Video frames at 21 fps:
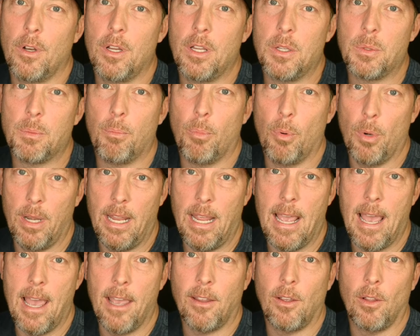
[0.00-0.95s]
is
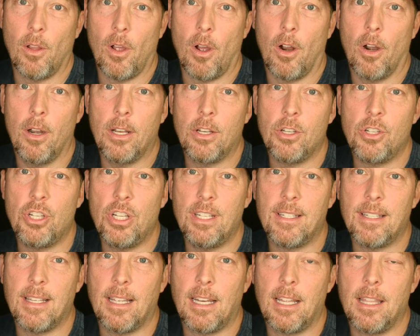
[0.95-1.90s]
Brittany Aguilar, and she
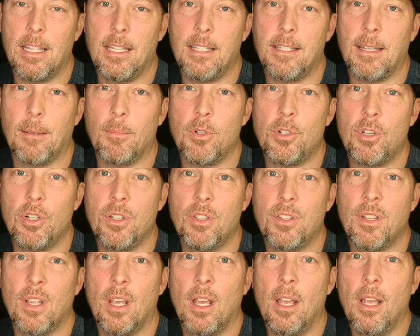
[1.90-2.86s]
sent in these
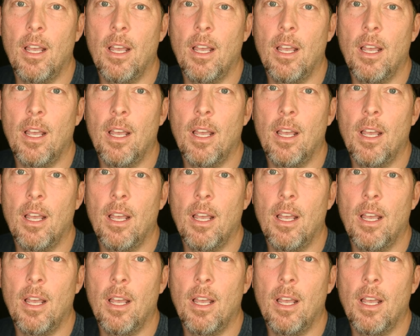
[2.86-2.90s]
images